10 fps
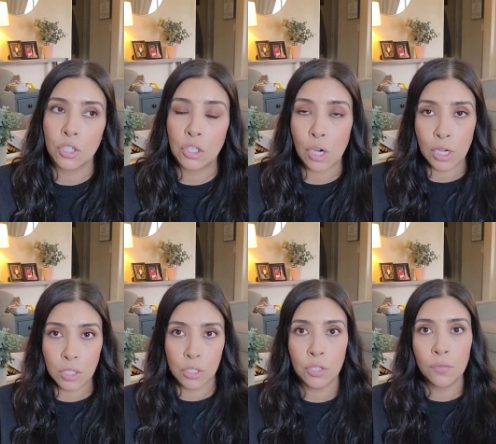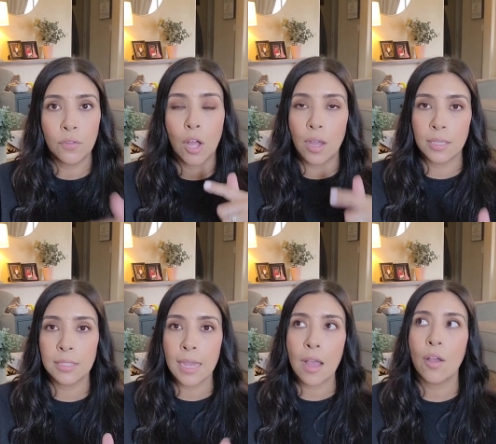She's starting to do
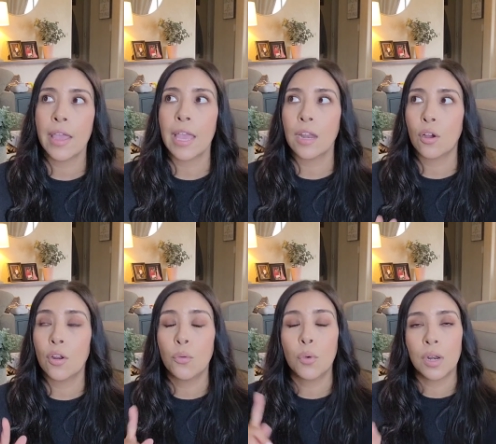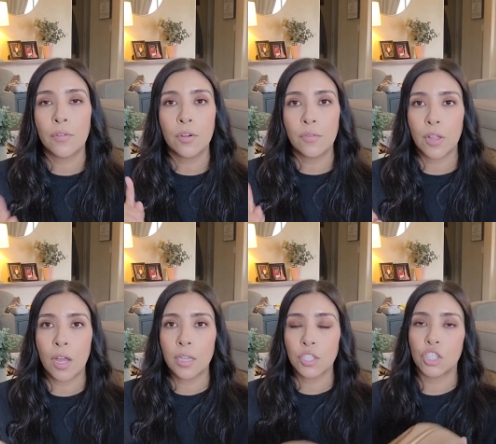vlogs now and on one of her
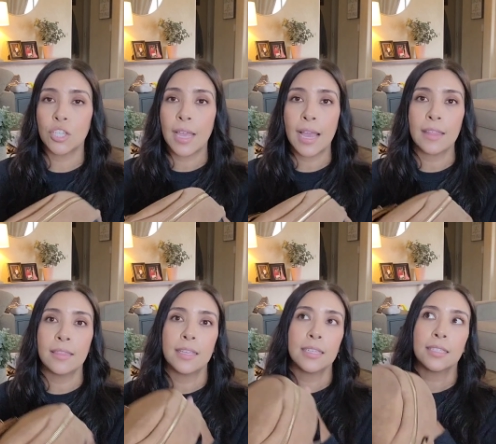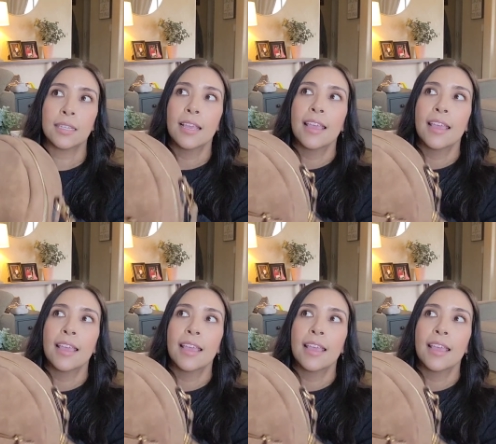vlogs she had this